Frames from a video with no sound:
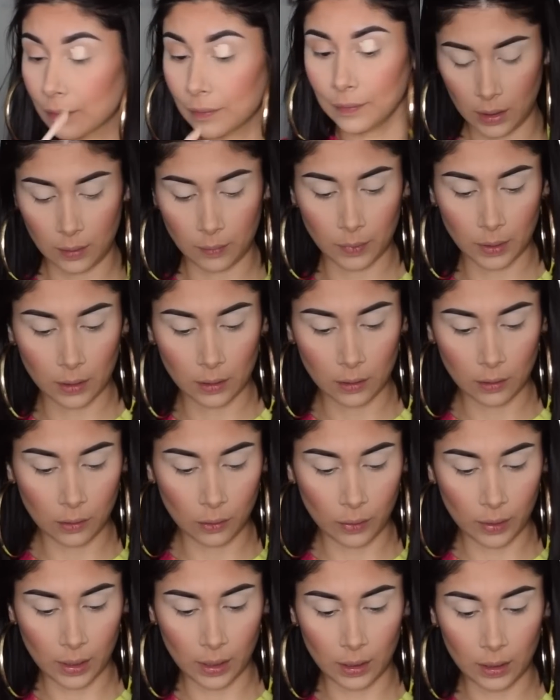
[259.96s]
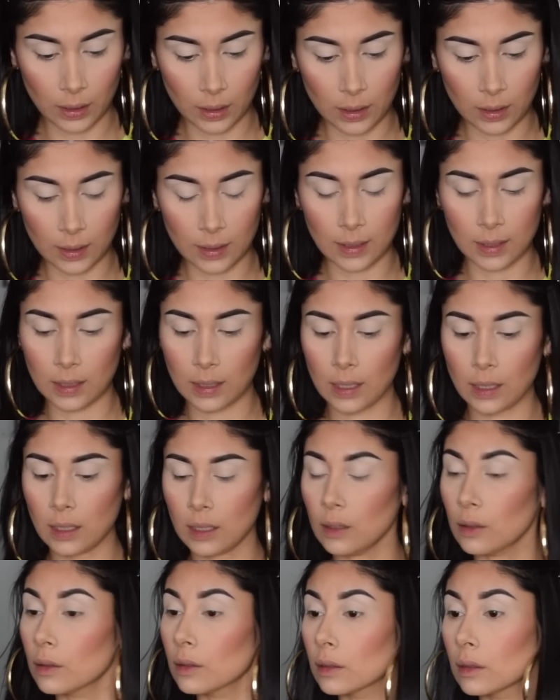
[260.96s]
I'm gonna go ahead and set
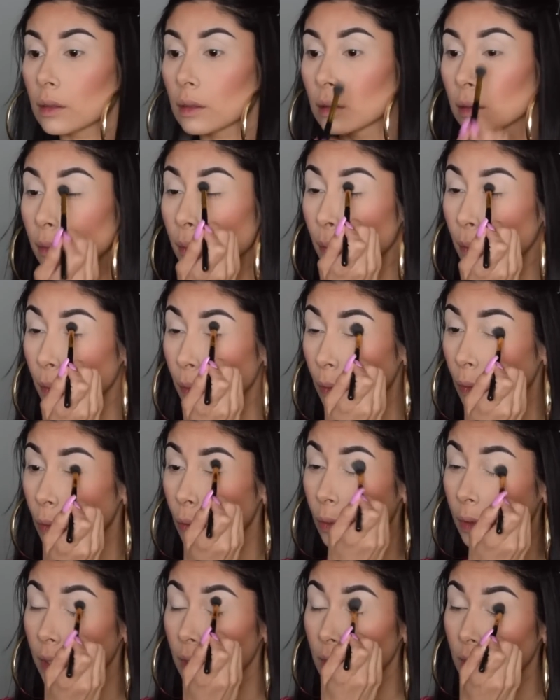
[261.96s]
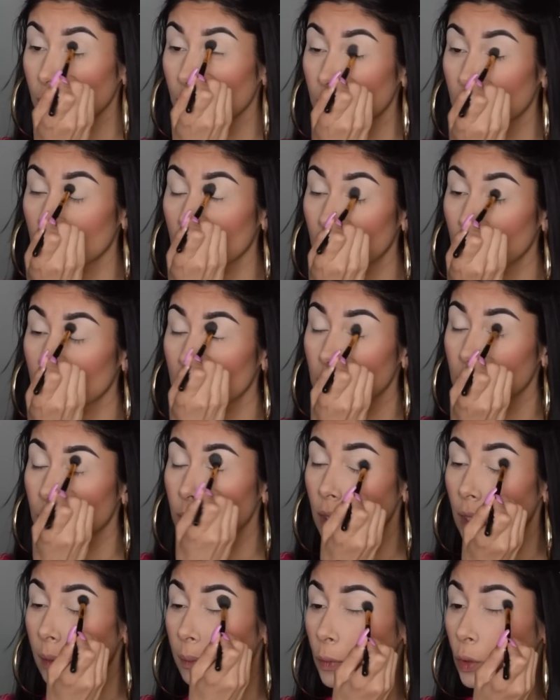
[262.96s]
it real quick.
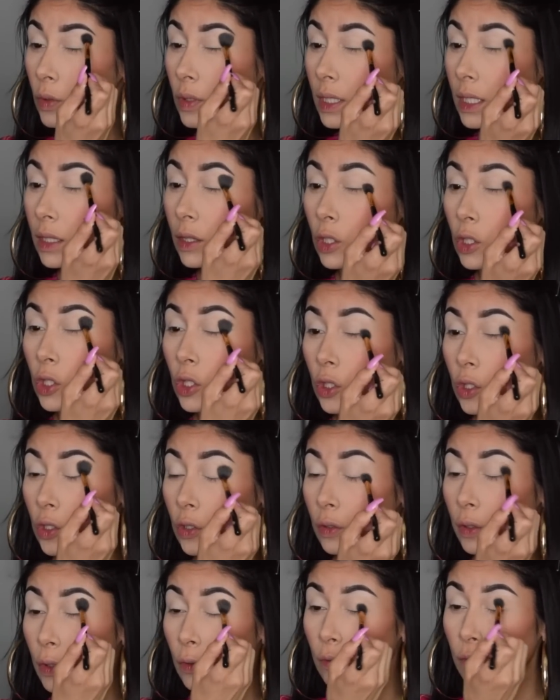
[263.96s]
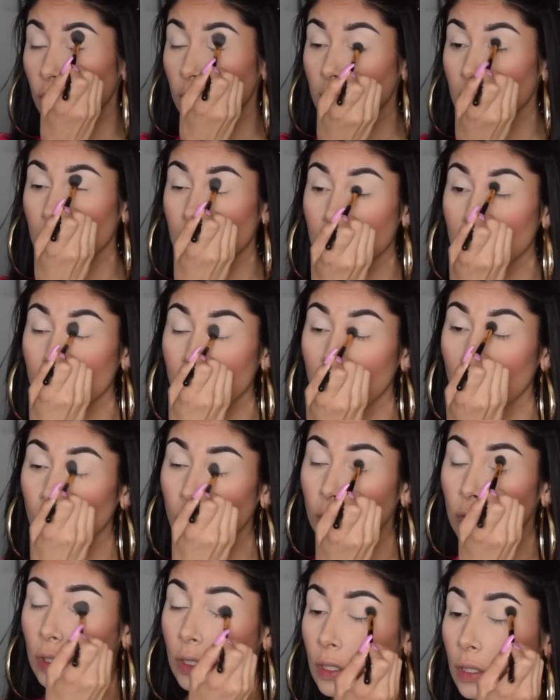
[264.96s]
I'm using the Studio Fix
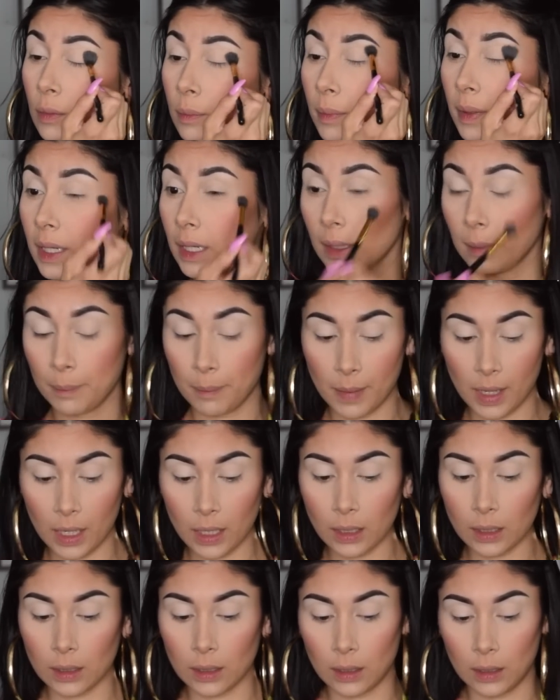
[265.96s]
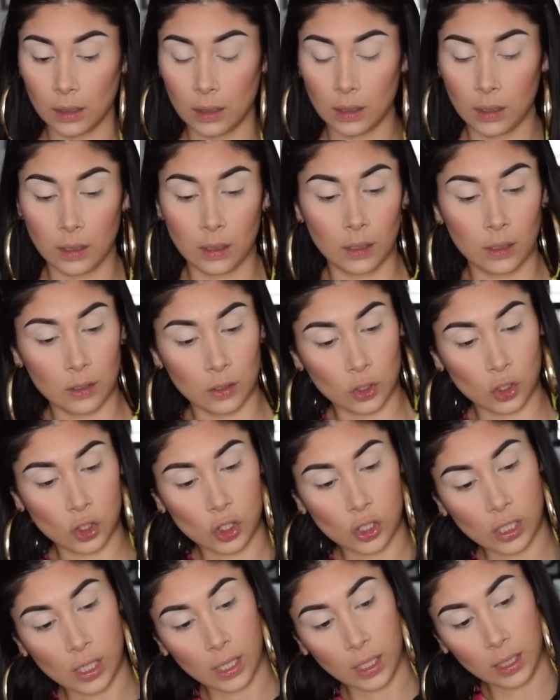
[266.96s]
powder by MAC,
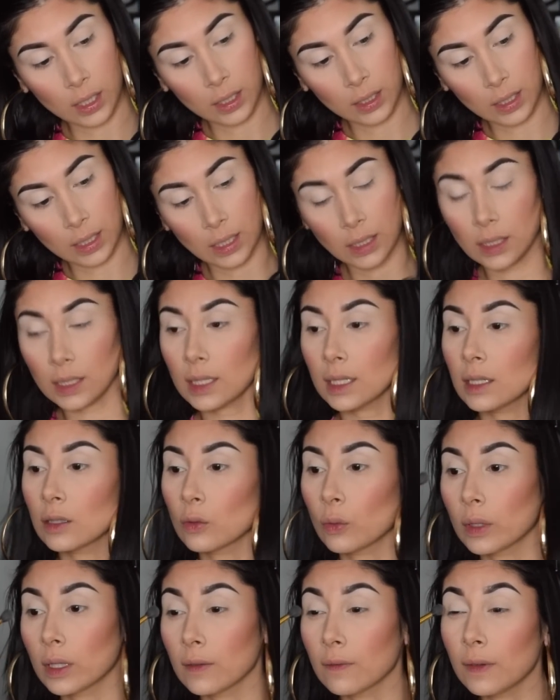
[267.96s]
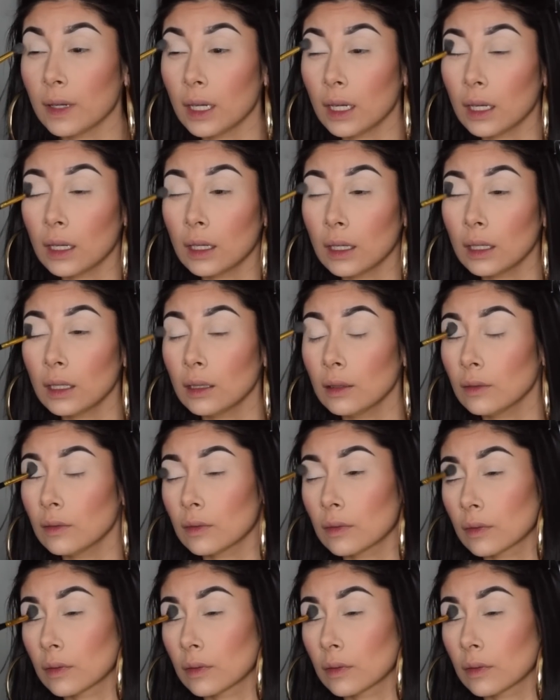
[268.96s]
shade NC25.